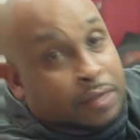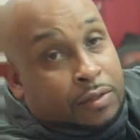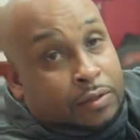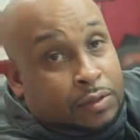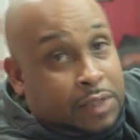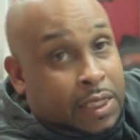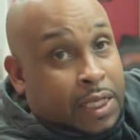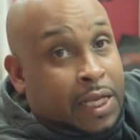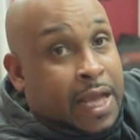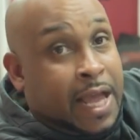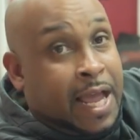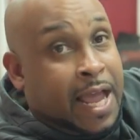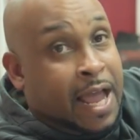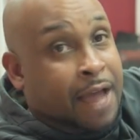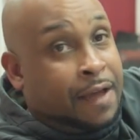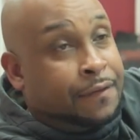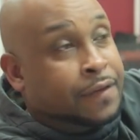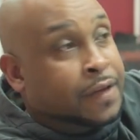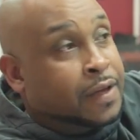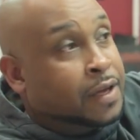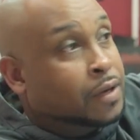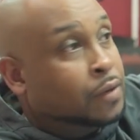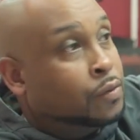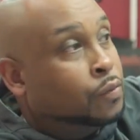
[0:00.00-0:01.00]
thing I have
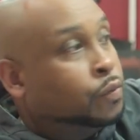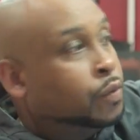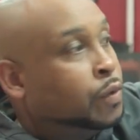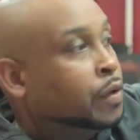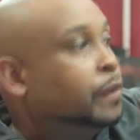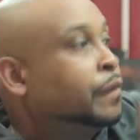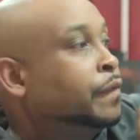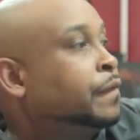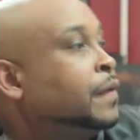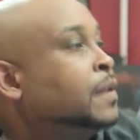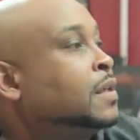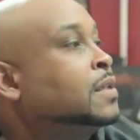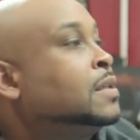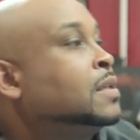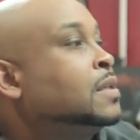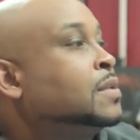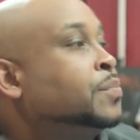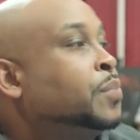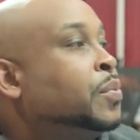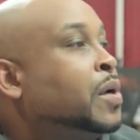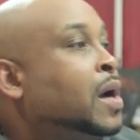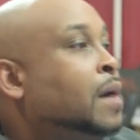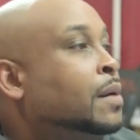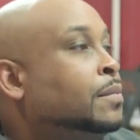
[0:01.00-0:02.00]
here will fix this
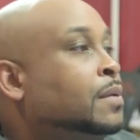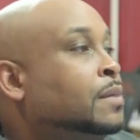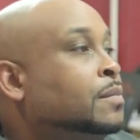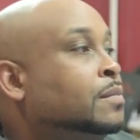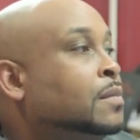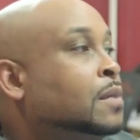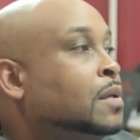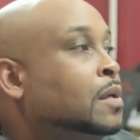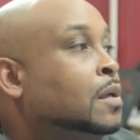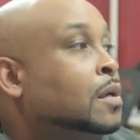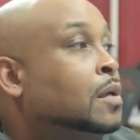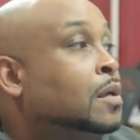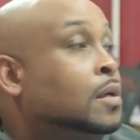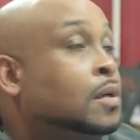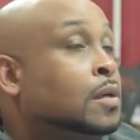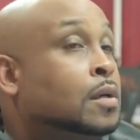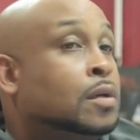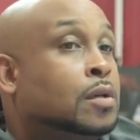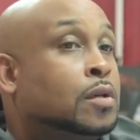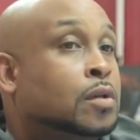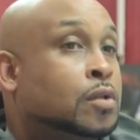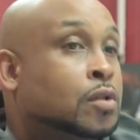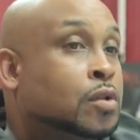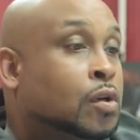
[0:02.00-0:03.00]
problem.
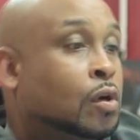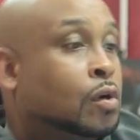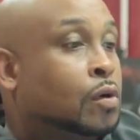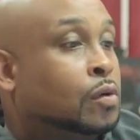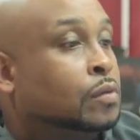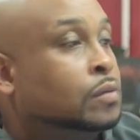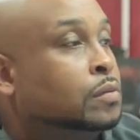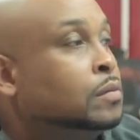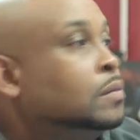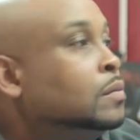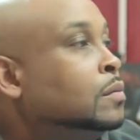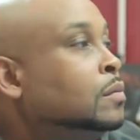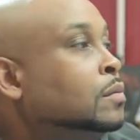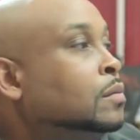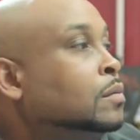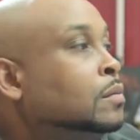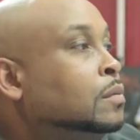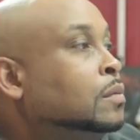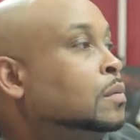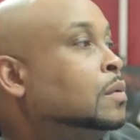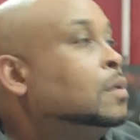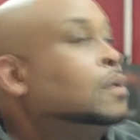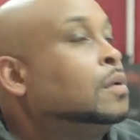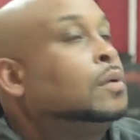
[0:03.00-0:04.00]
So
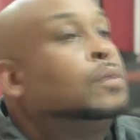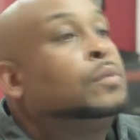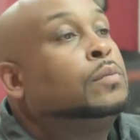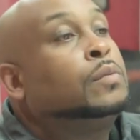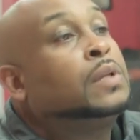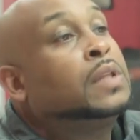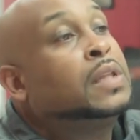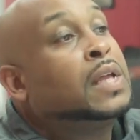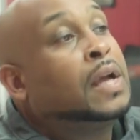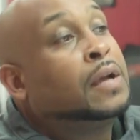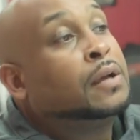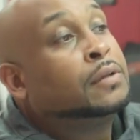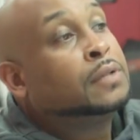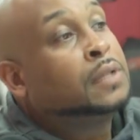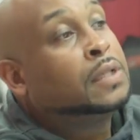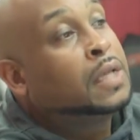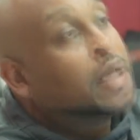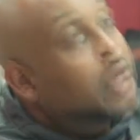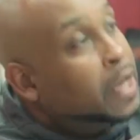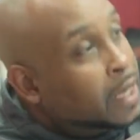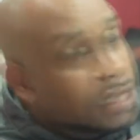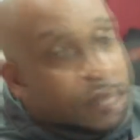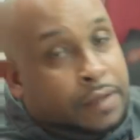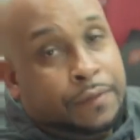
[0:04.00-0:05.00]
without
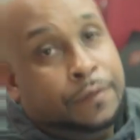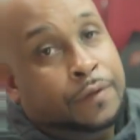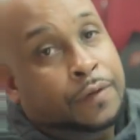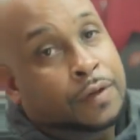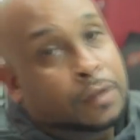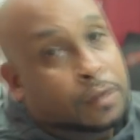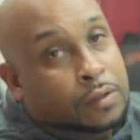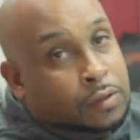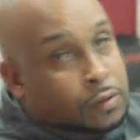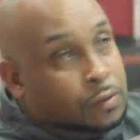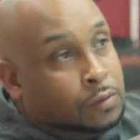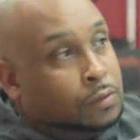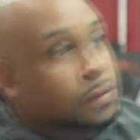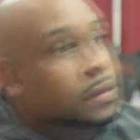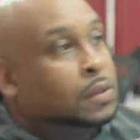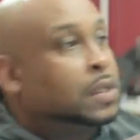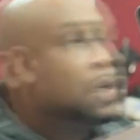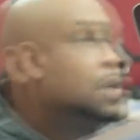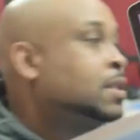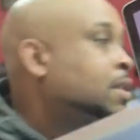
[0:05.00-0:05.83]
any further ado, let's